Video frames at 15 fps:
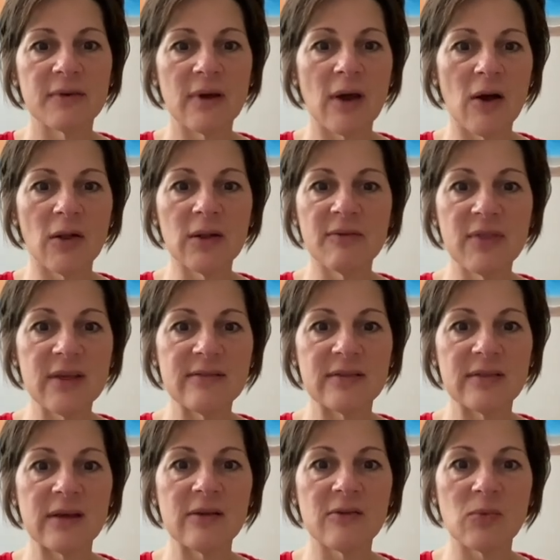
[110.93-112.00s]
All of these
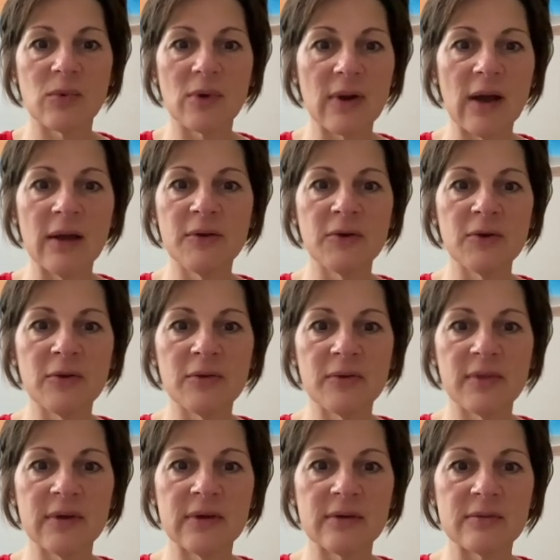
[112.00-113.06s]
things were under
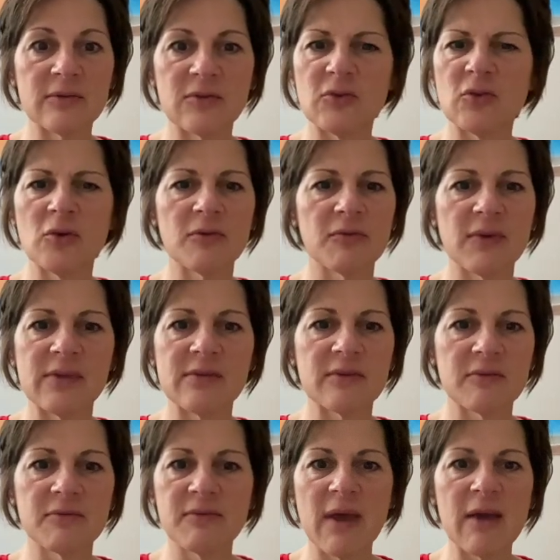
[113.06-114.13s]
the surface
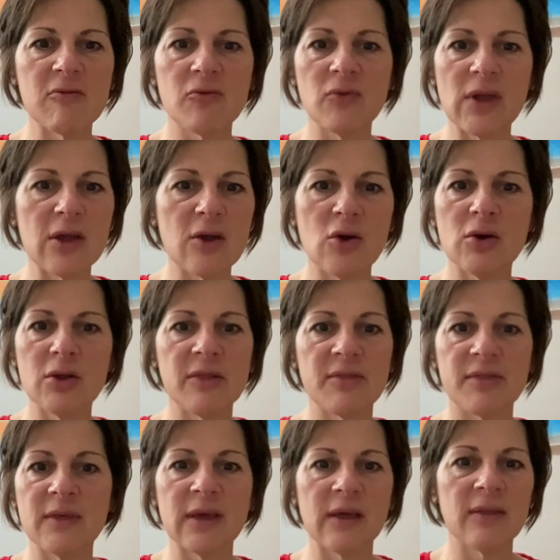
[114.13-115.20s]
of every good
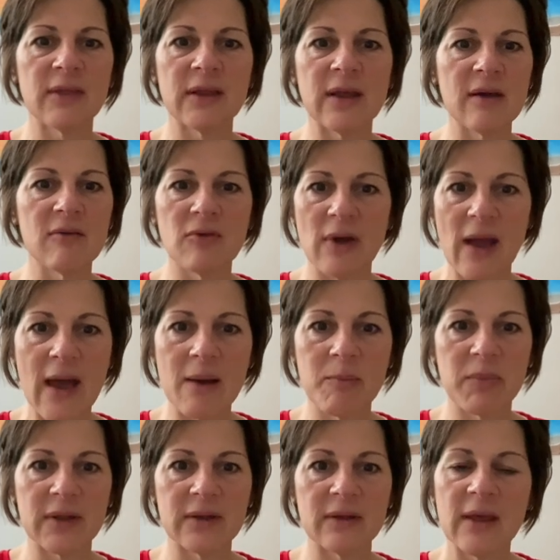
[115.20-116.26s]
thing that ever
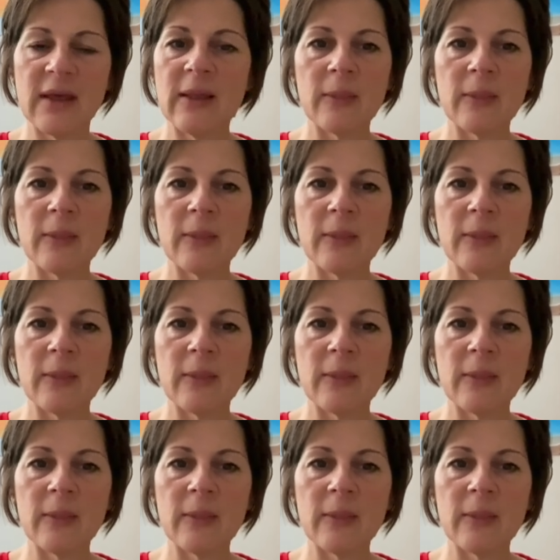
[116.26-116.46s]
happened.